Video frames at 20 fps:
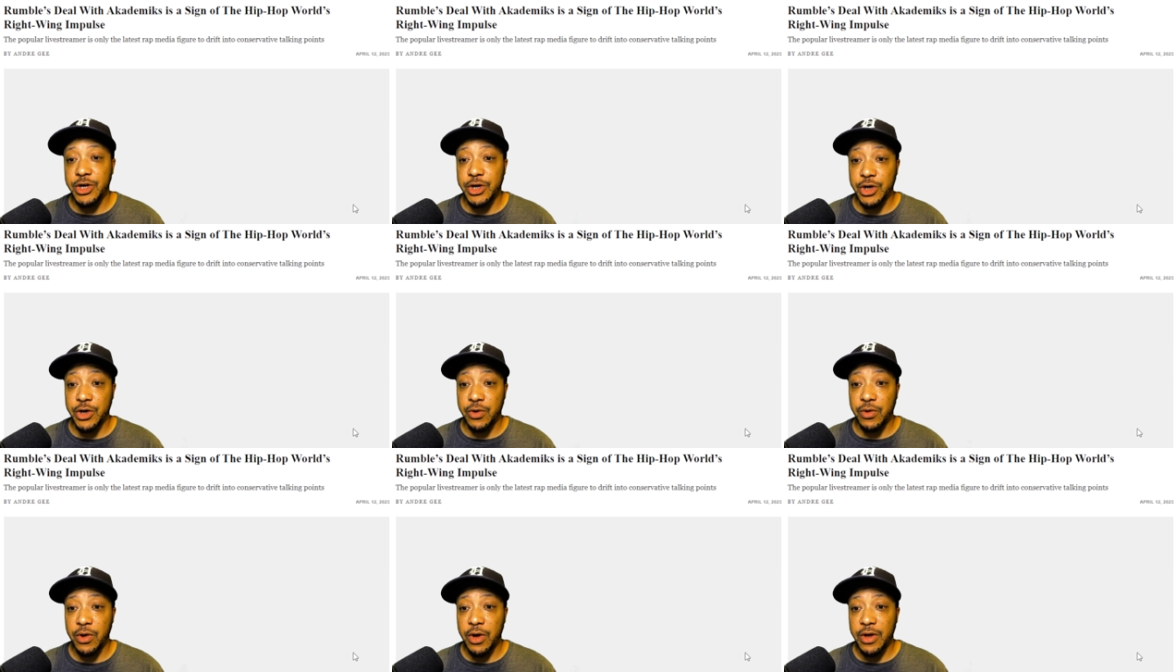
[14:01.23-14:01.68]

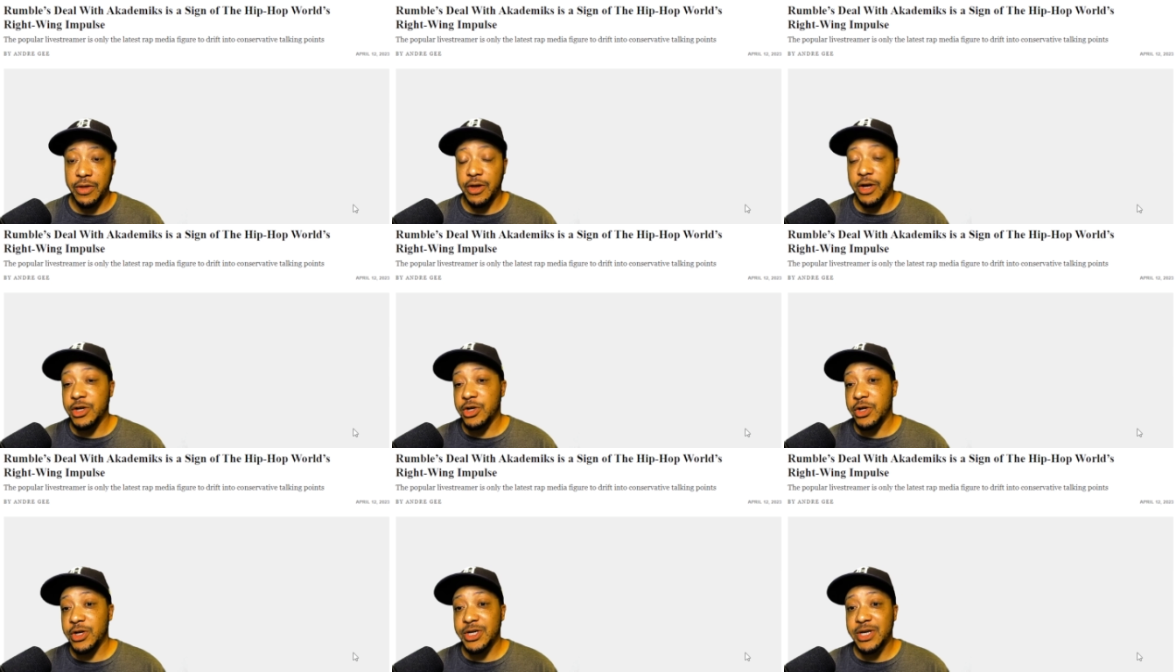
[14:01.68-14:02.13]
do
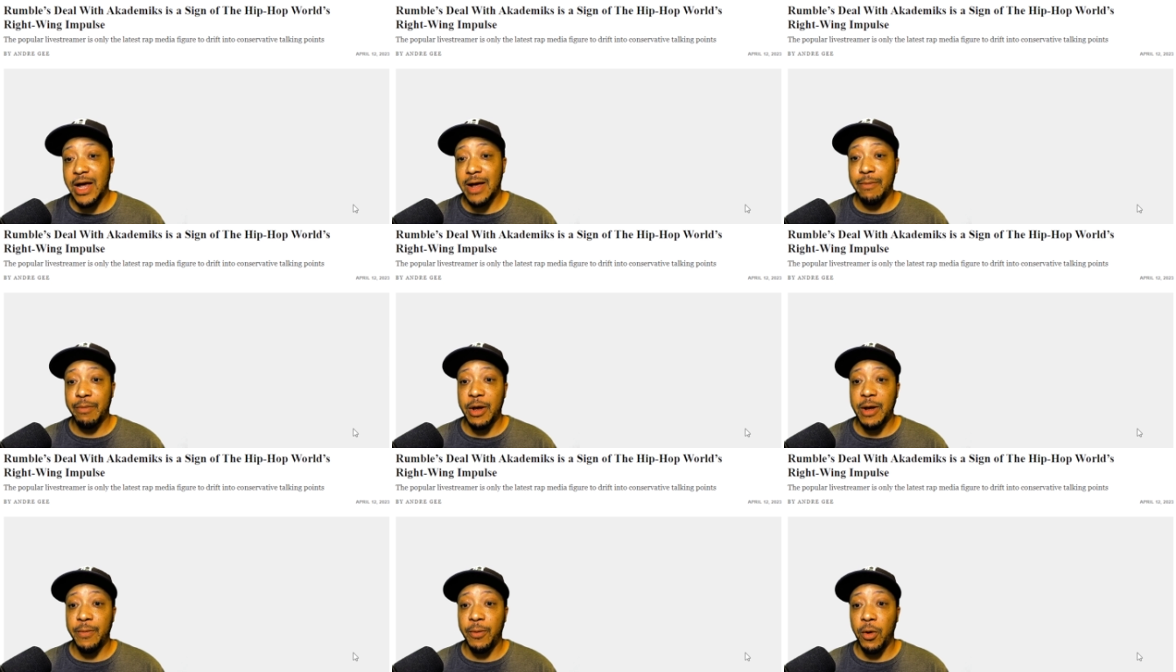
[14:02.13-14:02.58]
these are the same
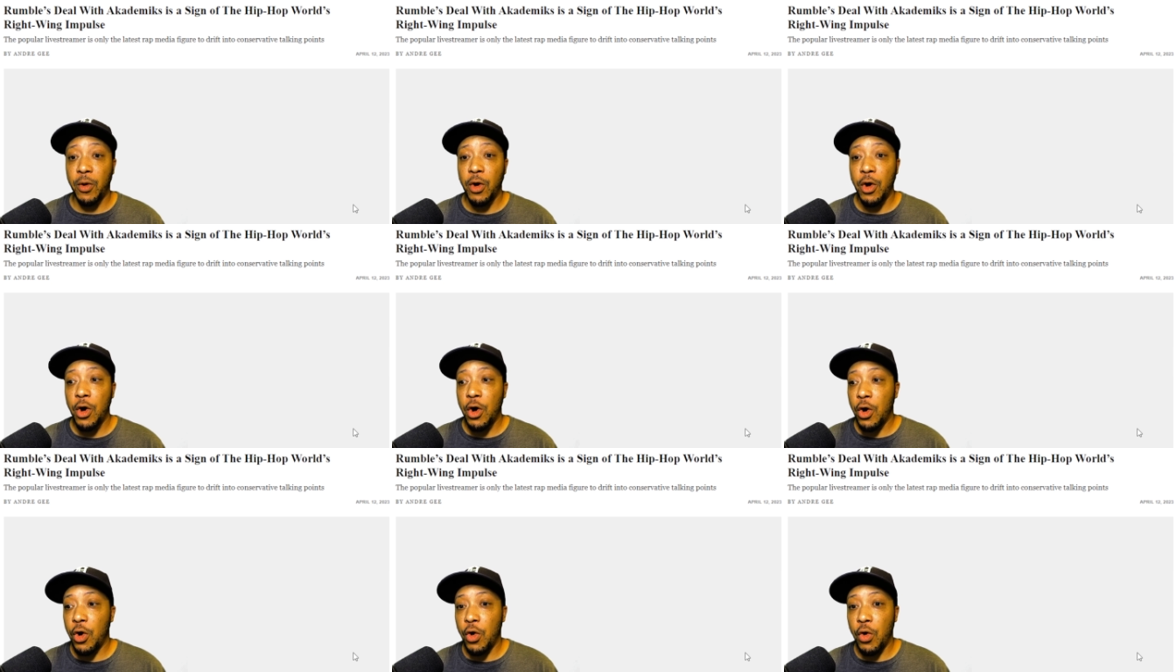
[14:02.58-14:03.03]
people
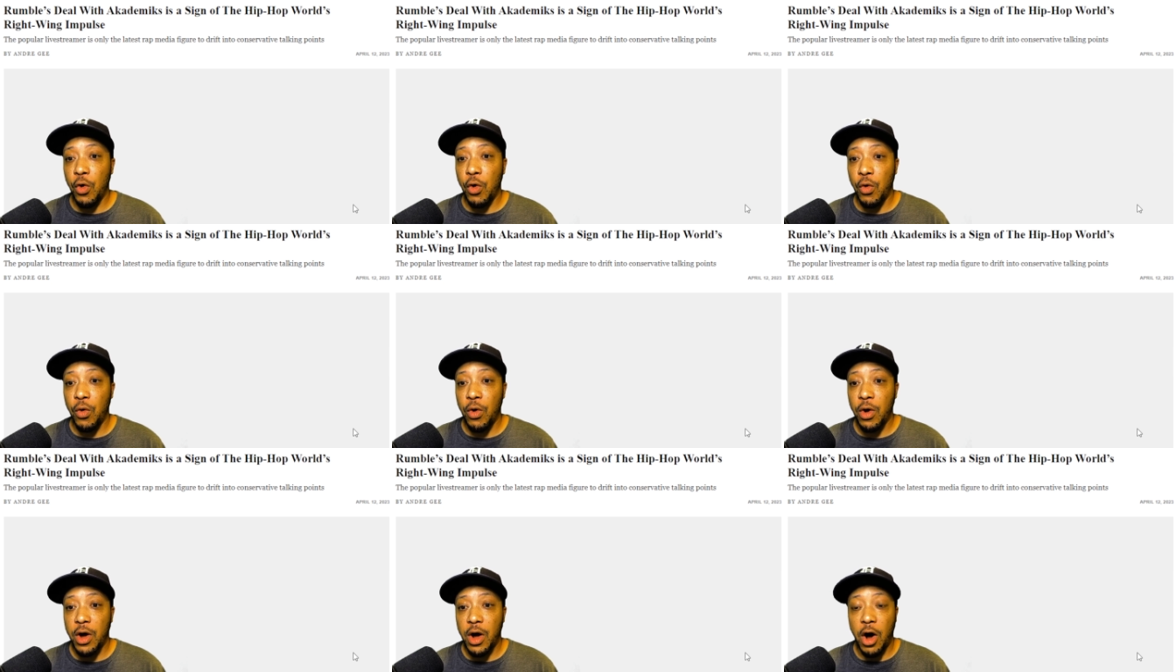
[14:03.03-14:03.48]

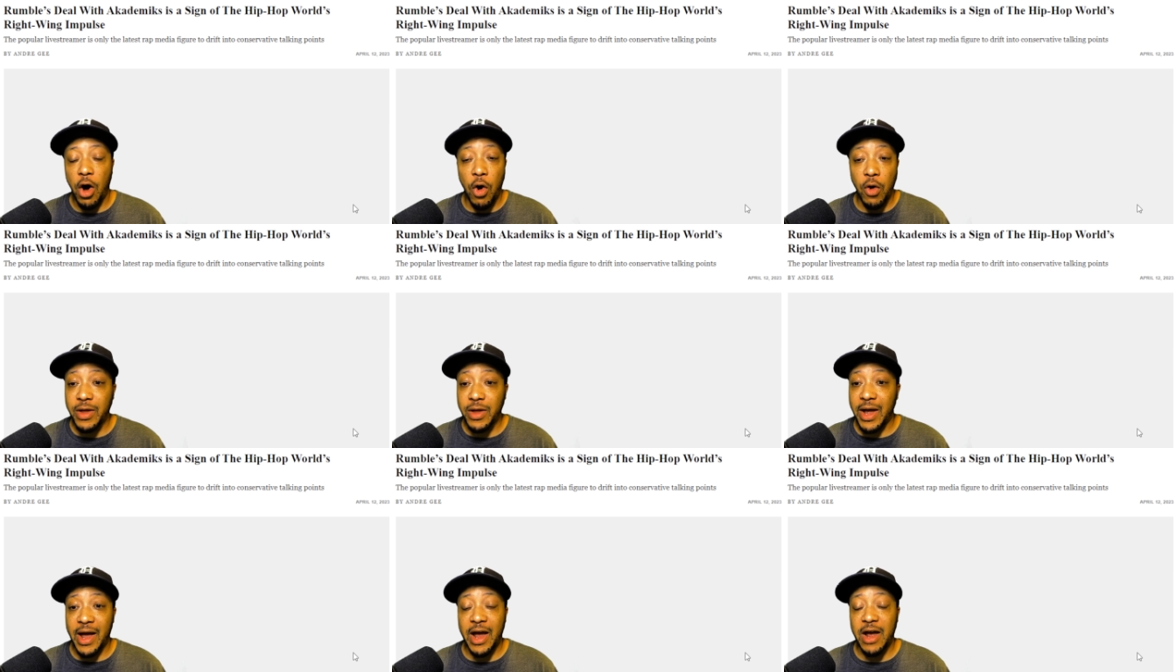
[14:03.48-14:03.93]
who
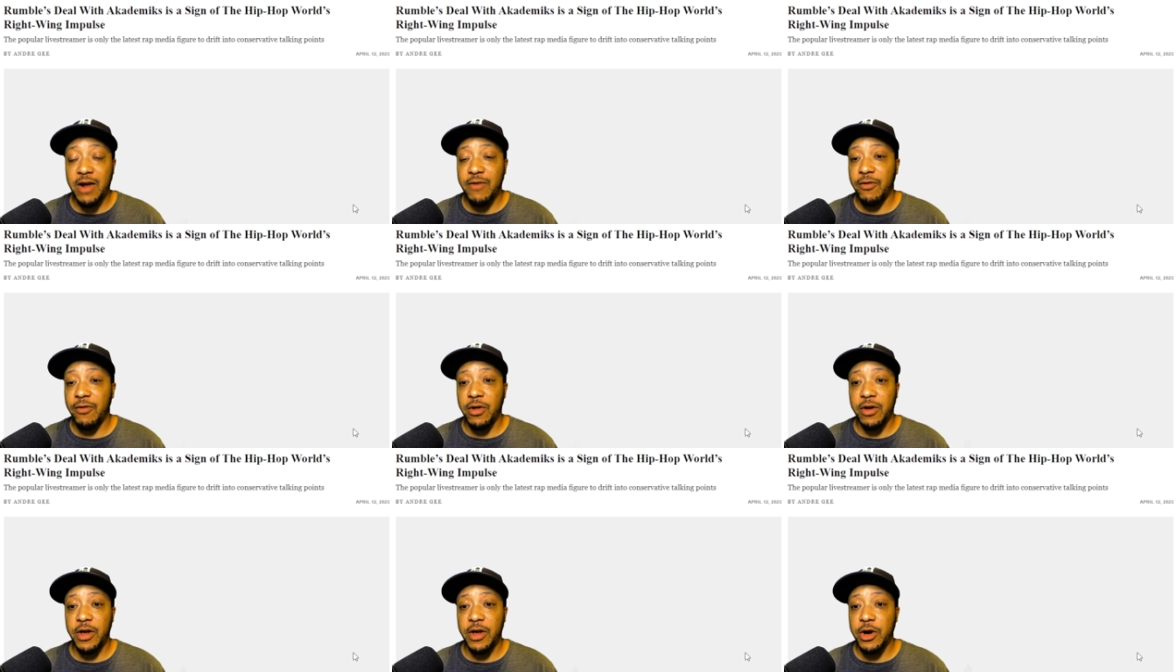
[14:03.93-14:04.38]
only a
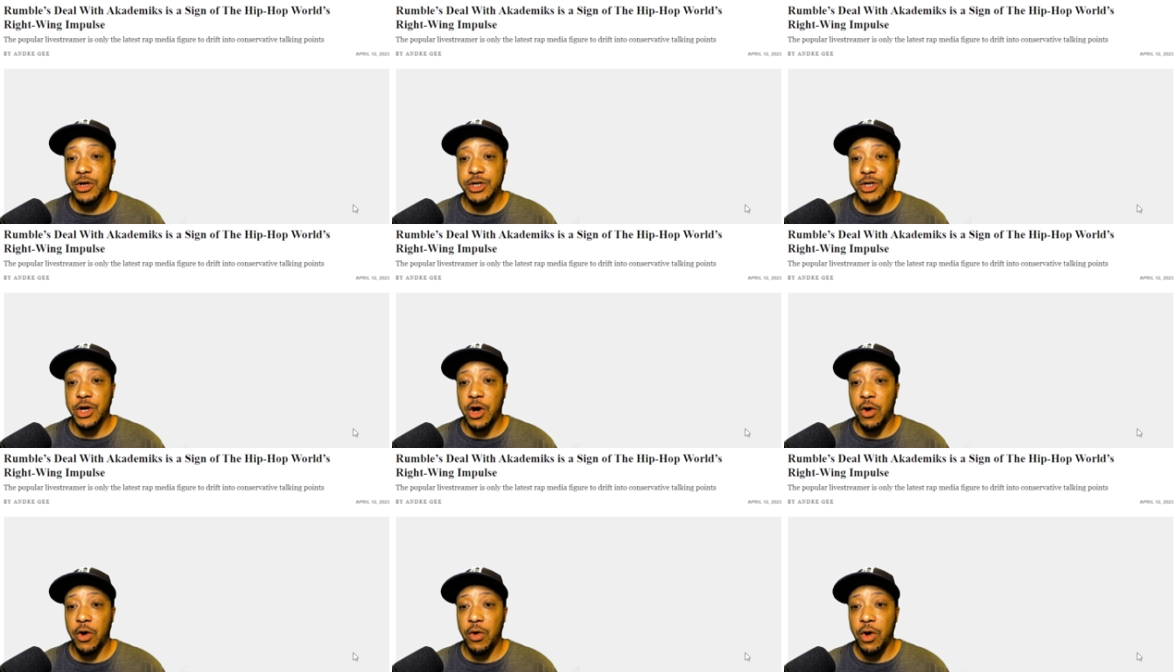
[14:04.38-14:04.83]
handful of years
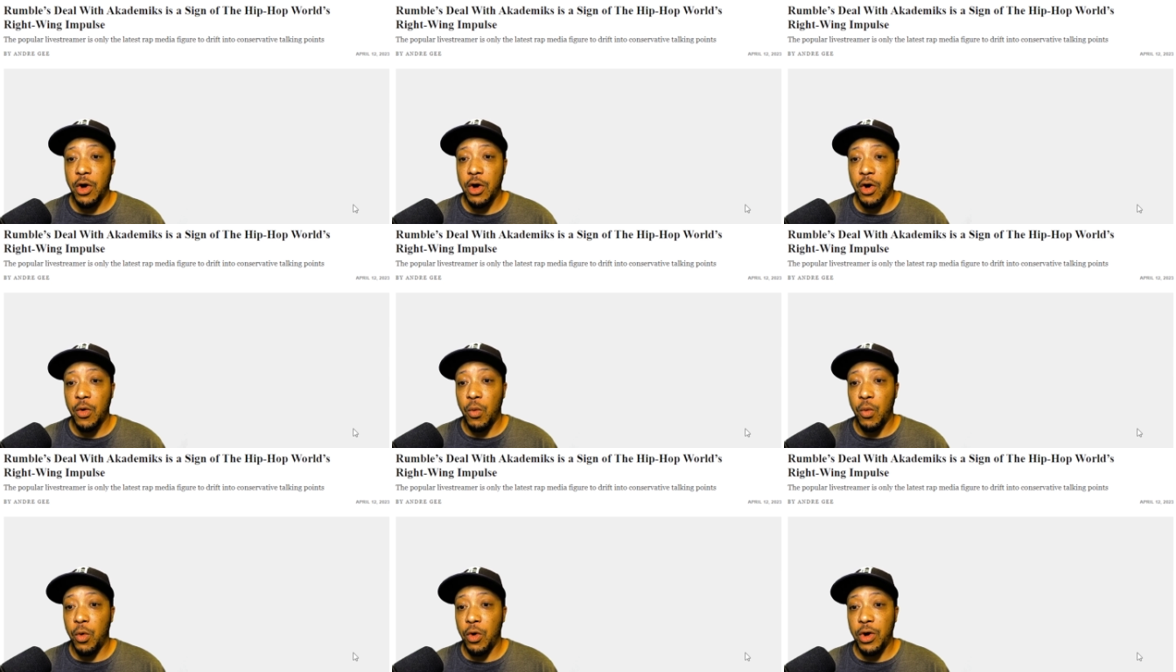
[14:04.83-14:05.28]
ago
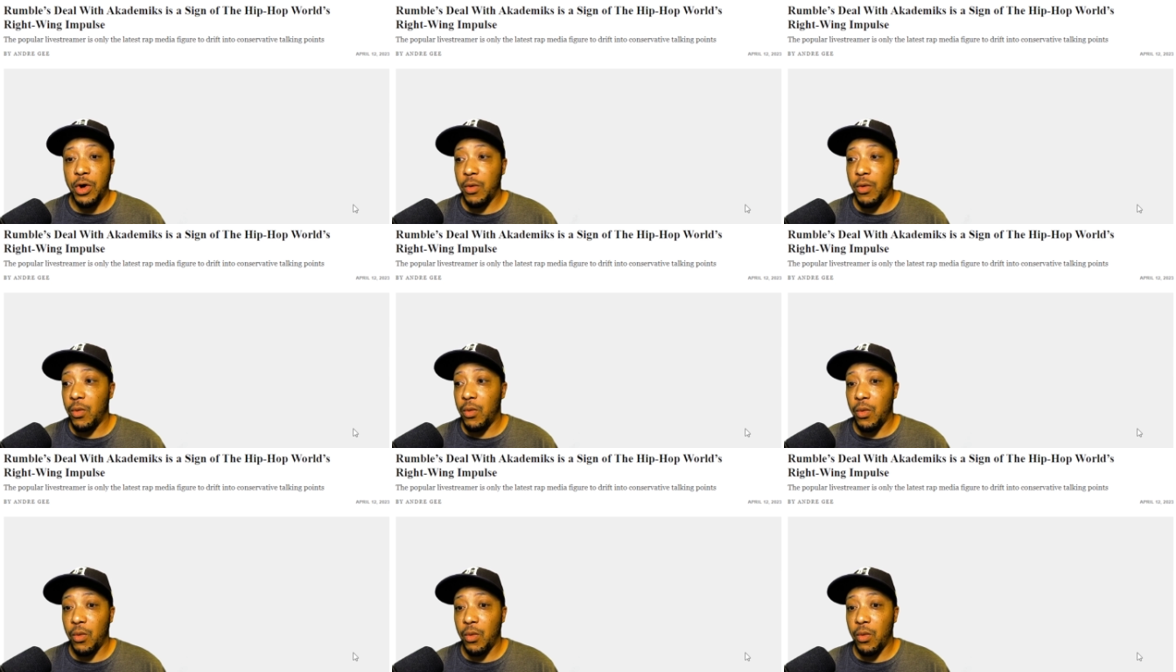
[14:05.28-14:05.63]
would